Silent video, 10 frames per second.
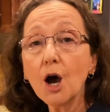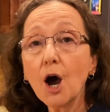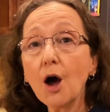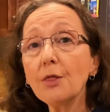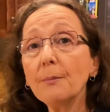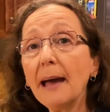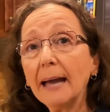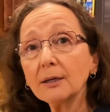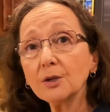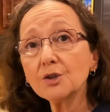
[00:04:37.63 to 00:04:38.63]
On the
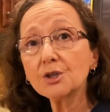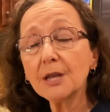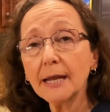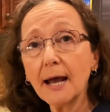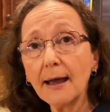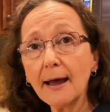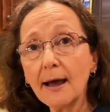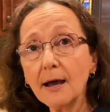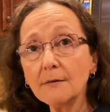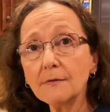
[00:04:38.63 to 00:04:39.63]
package that I
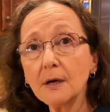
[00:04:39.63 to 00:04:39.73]
have,